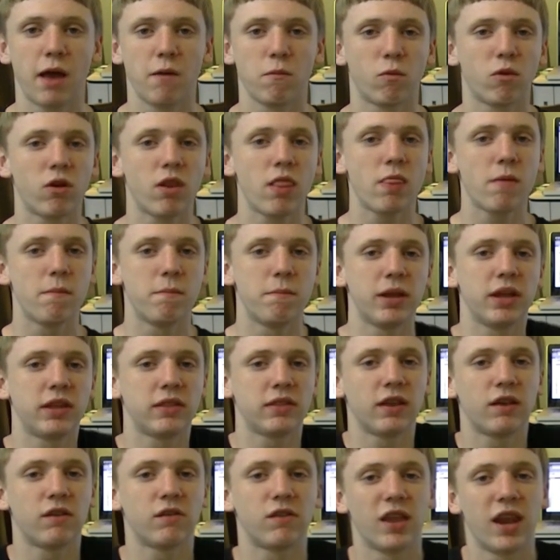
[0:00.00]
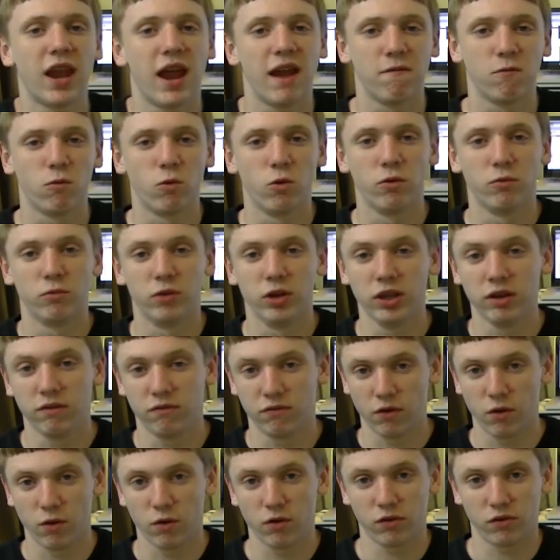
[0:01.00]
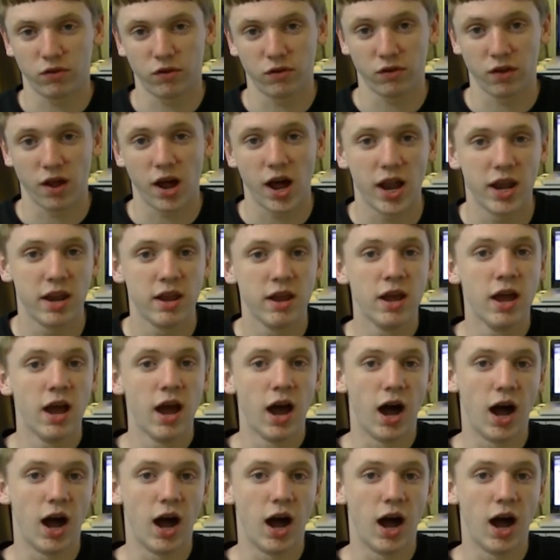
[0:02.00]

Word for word: and one of the big things that everyone really focuses on